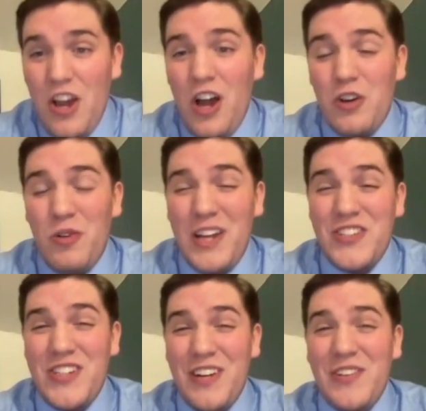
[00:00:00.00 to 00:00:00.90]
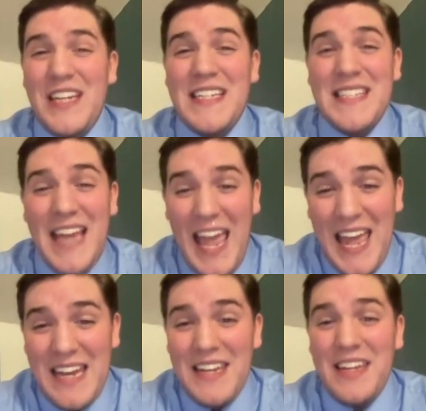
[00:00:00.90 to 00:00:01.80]
across nearly
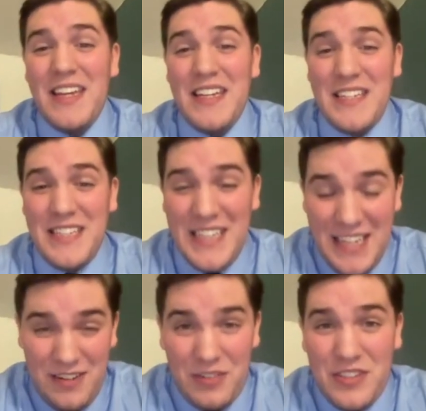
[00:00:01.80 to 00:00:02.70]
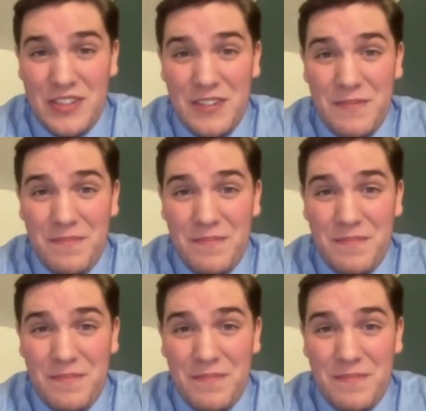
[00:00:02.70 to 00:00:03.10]
10 years.